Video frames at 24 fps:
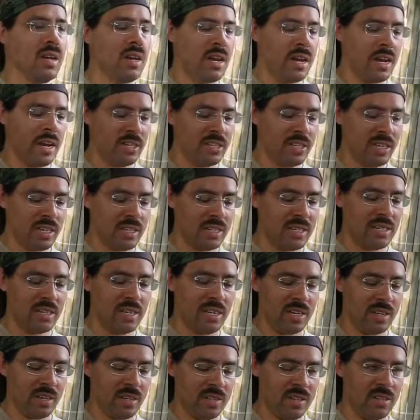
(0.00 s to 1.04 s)
As you can see
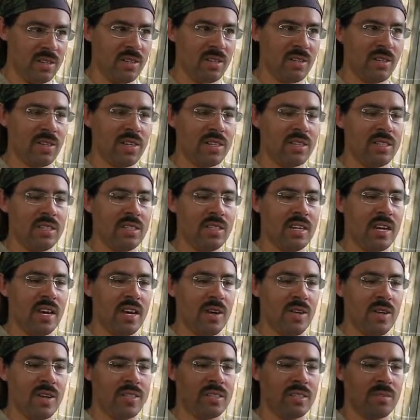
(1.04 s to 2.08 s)
here too, you can see
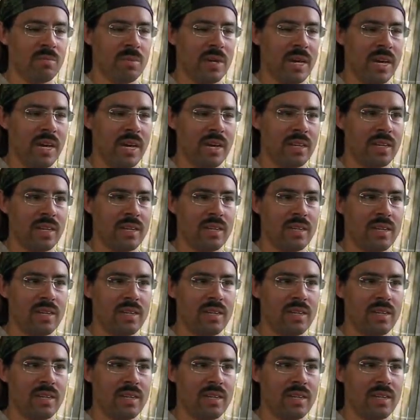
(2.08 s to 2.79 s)
how as the bag